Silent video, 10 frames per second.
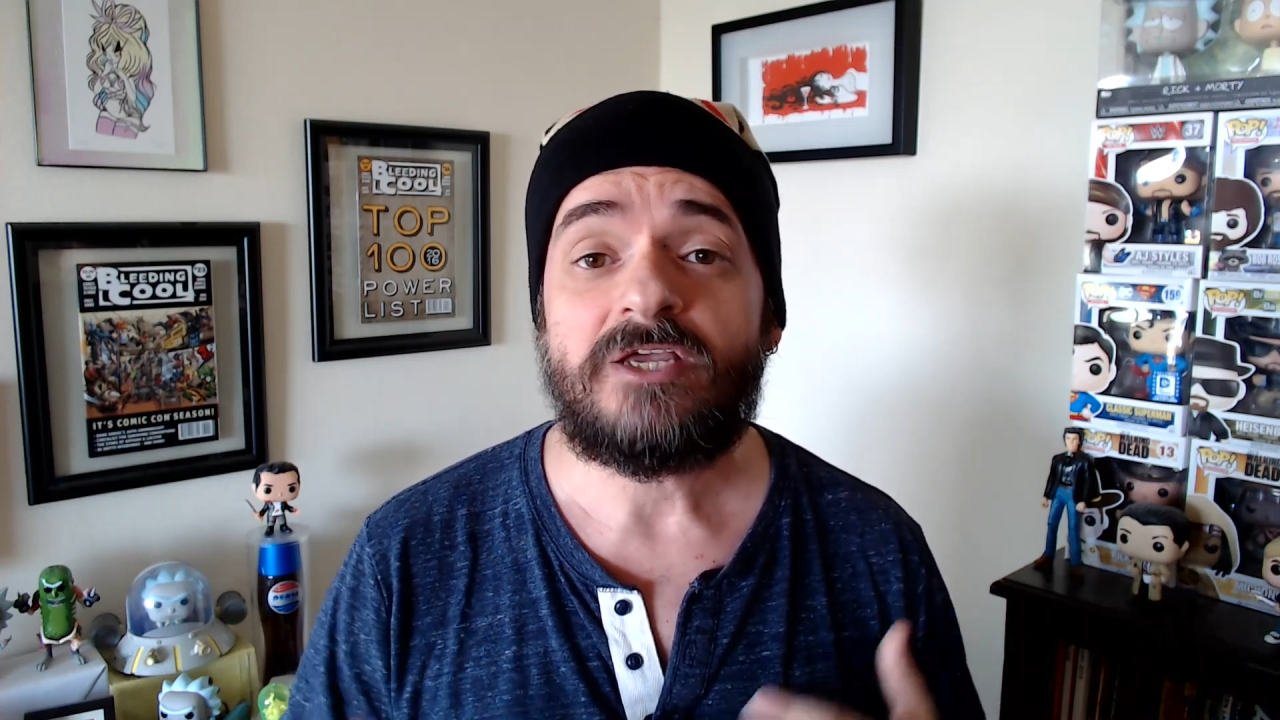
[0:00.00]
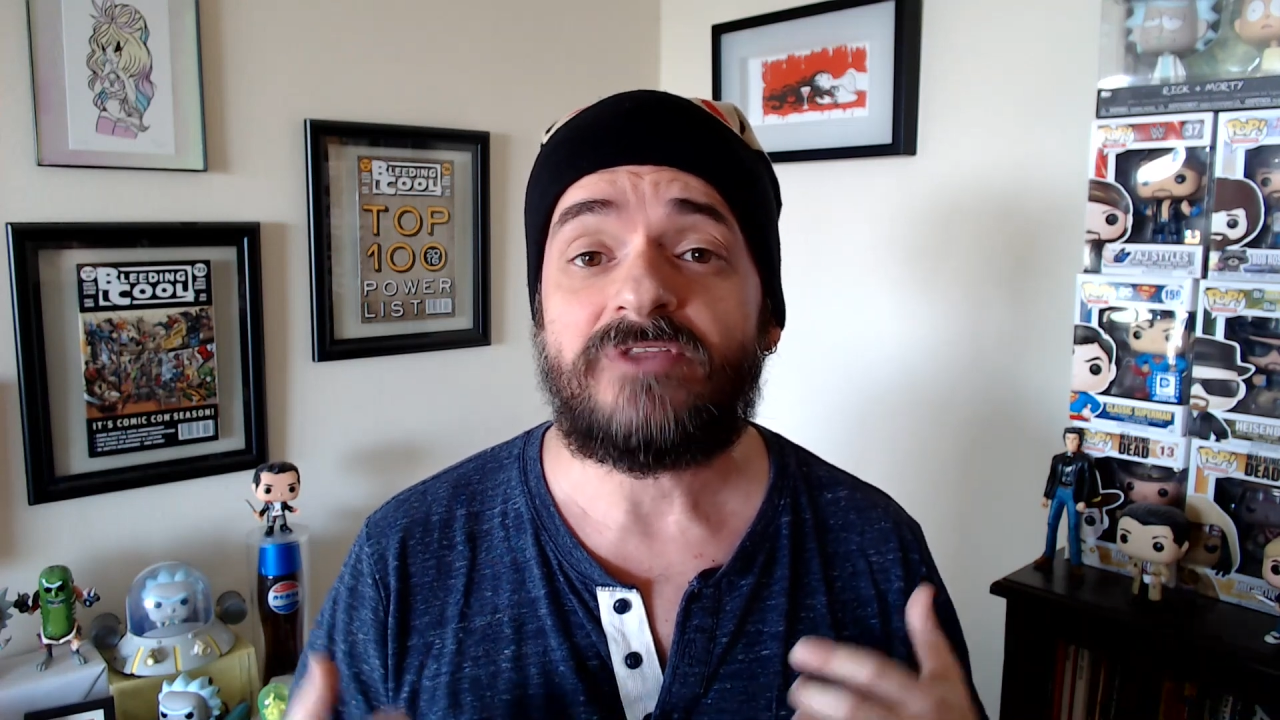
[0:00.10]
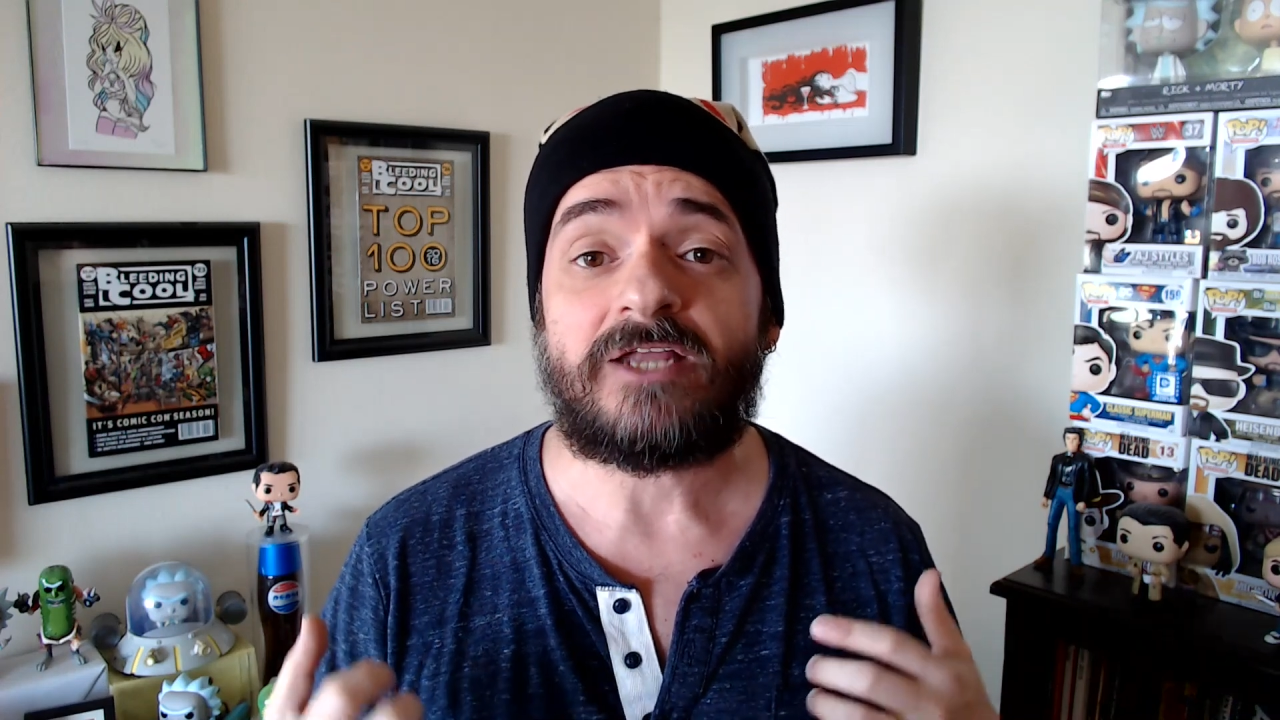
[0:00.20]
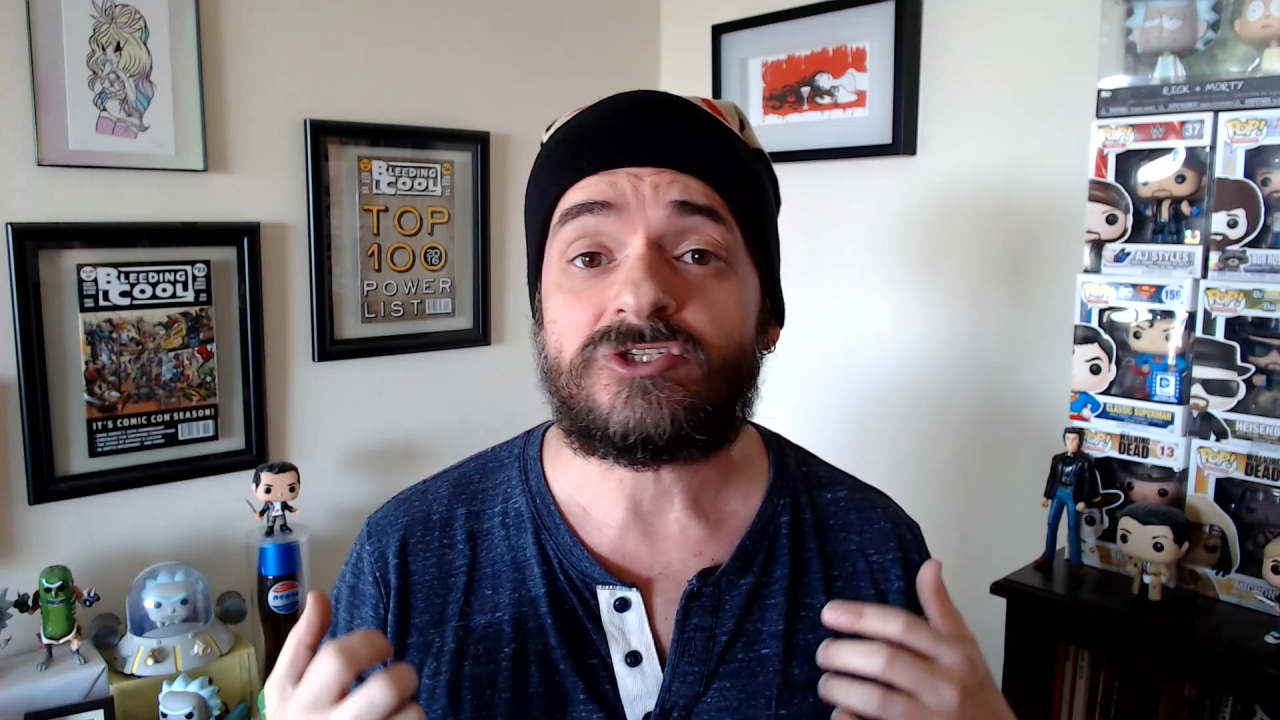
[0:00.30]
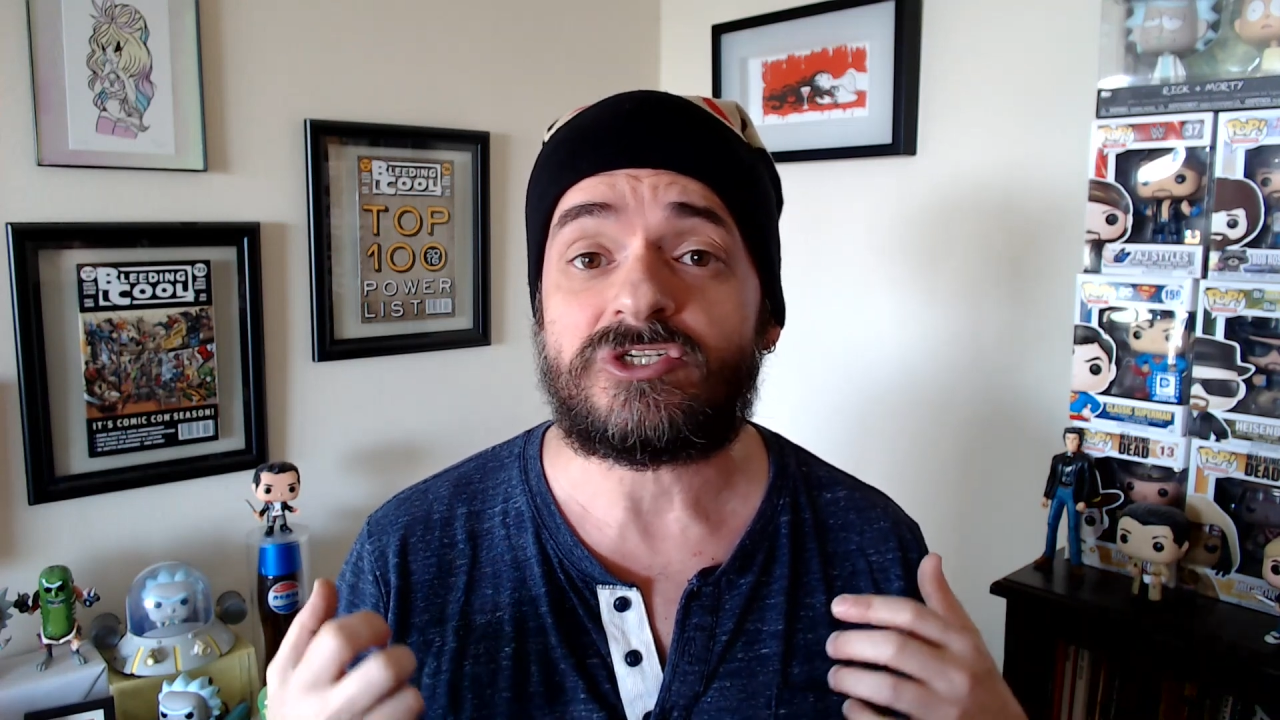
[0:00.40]

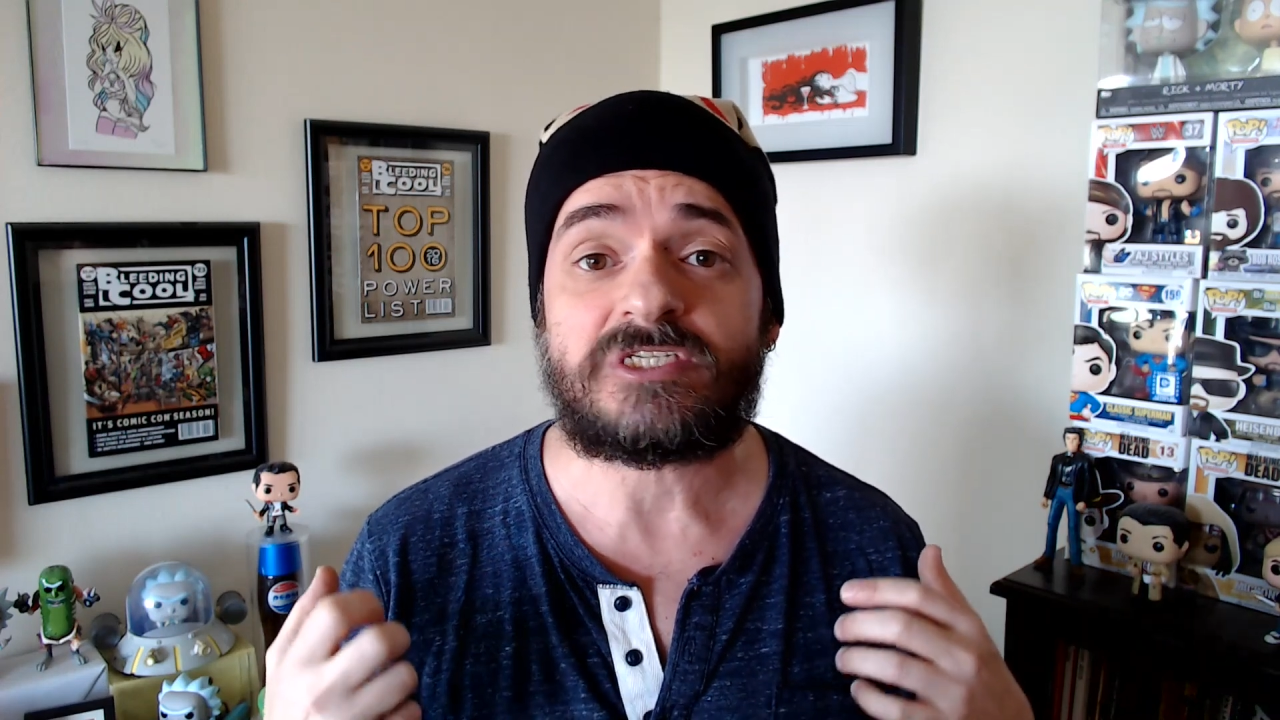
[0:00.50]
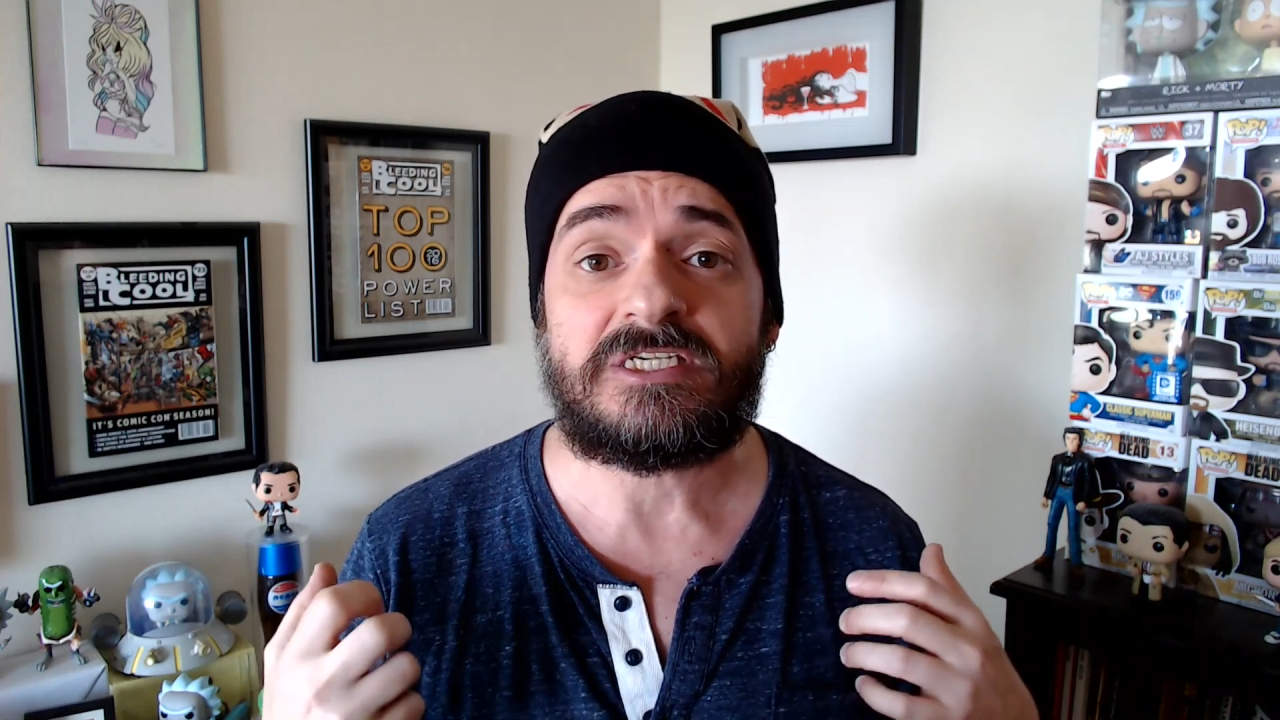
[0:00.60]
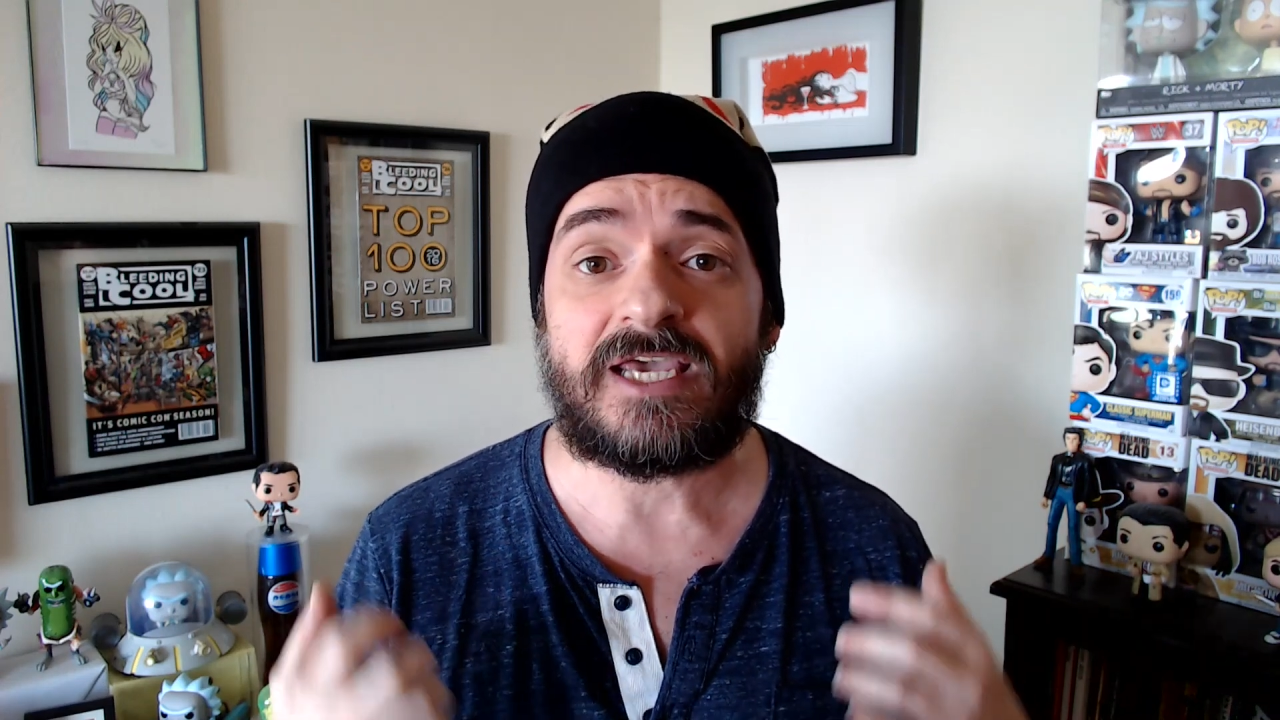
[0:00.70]
that just